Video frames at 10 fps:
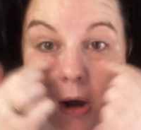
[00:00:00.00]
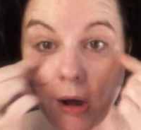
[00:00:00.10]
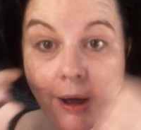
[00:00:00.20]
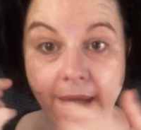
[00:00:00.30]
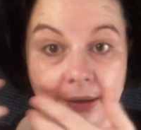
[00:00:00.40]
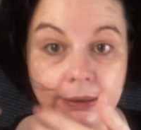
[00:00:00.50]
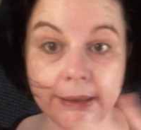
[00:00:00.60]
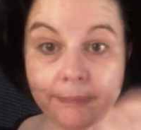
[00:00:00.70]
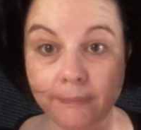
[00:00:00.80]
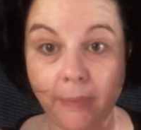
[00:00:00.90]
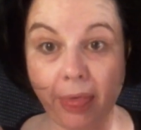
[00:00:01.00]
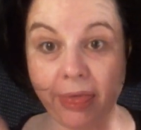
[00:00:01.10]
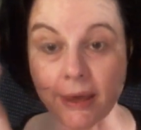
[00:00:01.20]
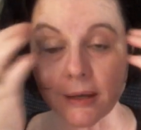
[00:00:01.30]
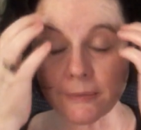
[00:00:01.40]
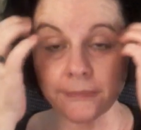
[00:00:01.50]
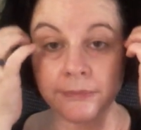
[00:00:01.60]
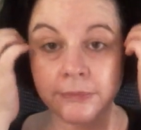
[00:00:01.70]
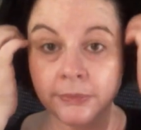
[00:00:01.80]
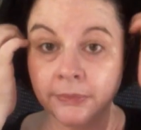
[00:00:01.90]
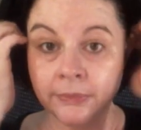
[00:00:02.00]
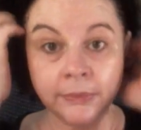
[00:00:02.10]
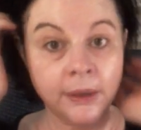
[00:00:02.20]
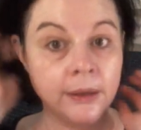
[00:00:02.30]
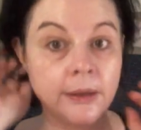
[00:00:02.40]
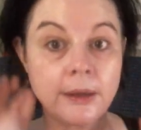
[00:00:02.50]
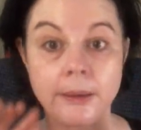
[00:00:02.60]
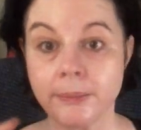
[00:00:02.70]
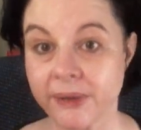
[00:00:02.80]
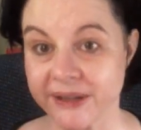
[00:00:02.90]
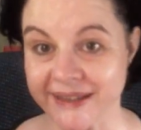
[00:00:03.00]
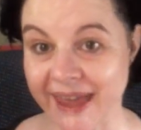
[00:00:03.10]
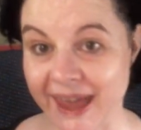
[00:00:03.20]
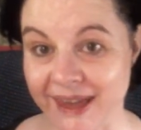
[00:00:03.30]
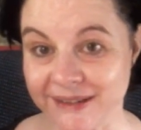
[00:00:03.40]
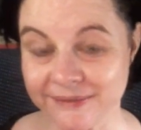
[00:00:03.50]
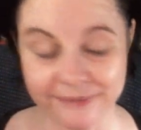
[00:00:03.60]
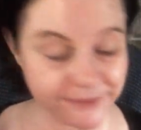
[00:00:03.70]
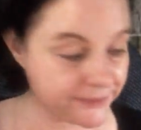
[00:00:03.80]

eye lip thing because I can.